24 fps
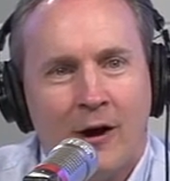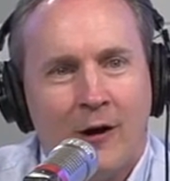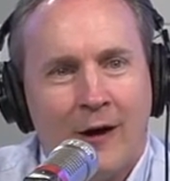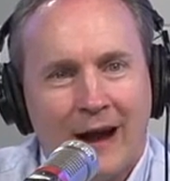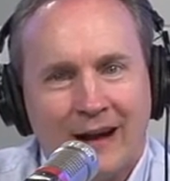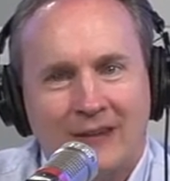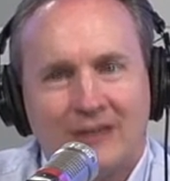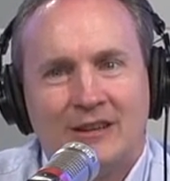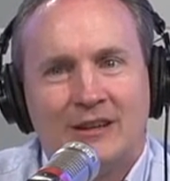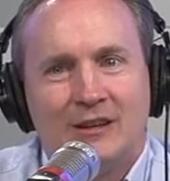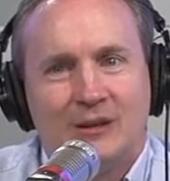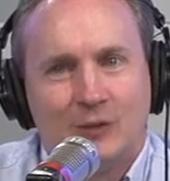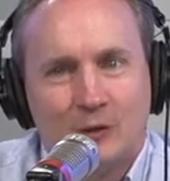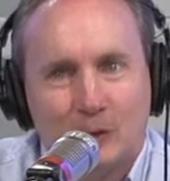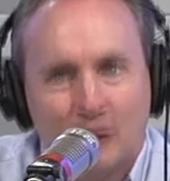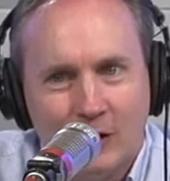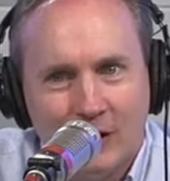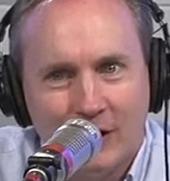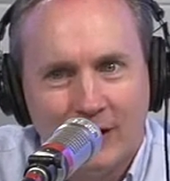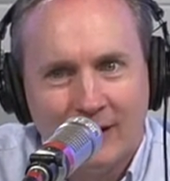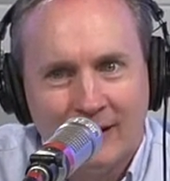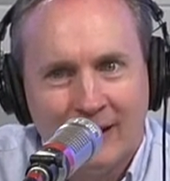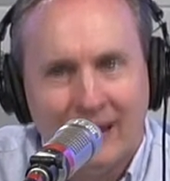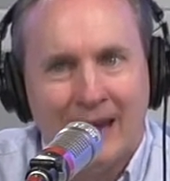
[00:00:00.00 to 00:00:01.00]
are actually
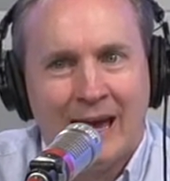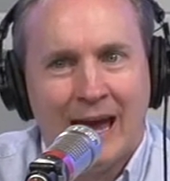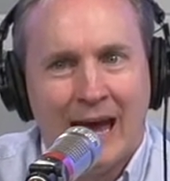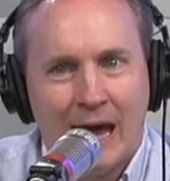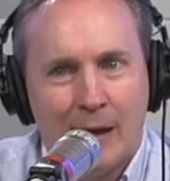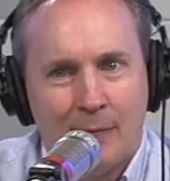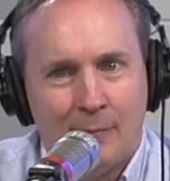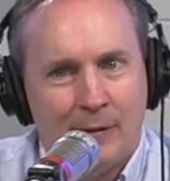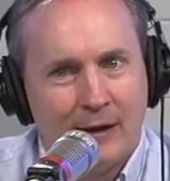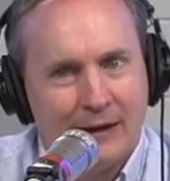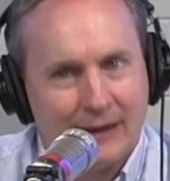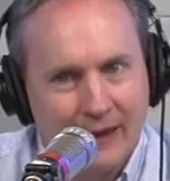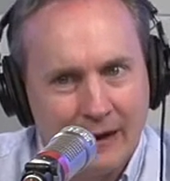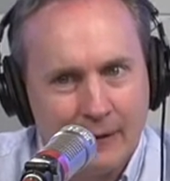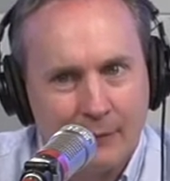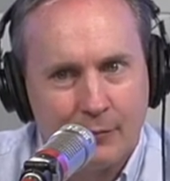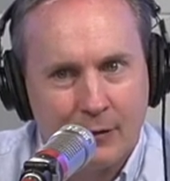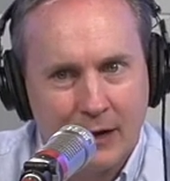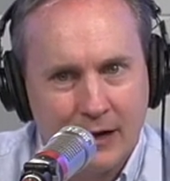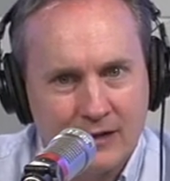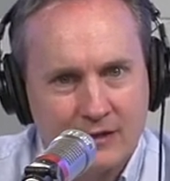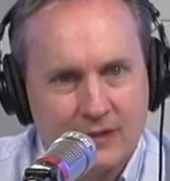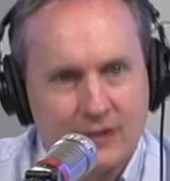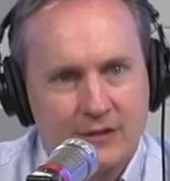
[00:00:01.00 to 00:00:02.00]
good at
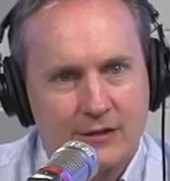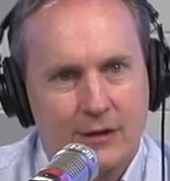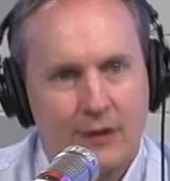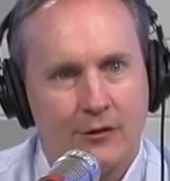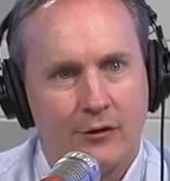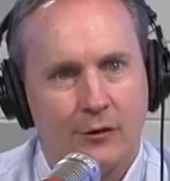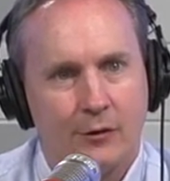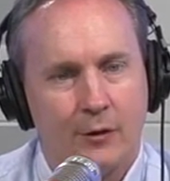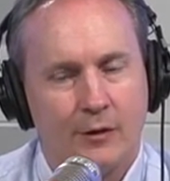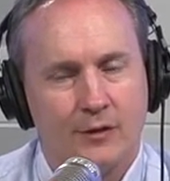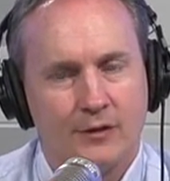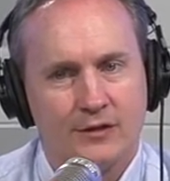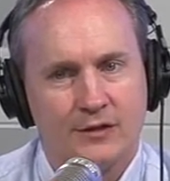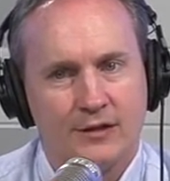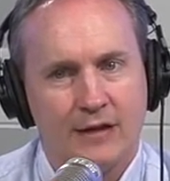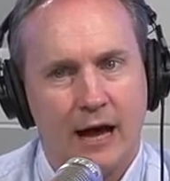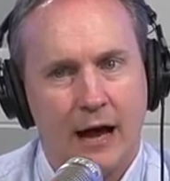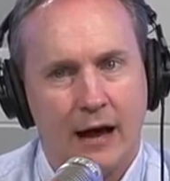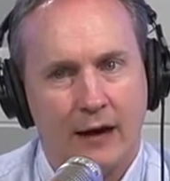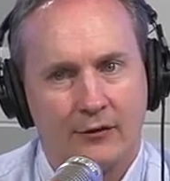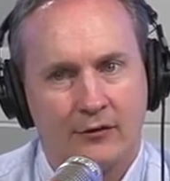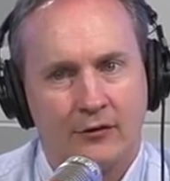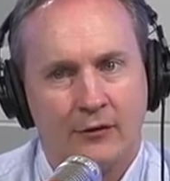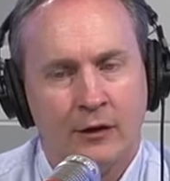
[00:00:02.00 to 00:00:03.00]
picking prices on their own
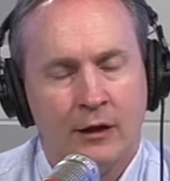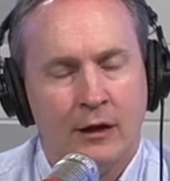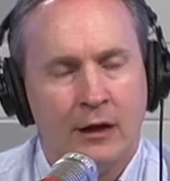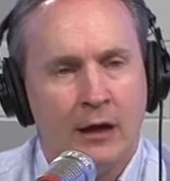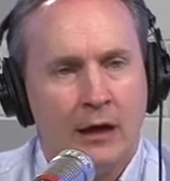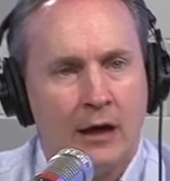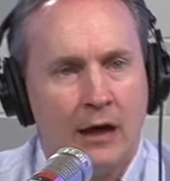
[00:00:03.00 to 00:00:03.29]
stocks.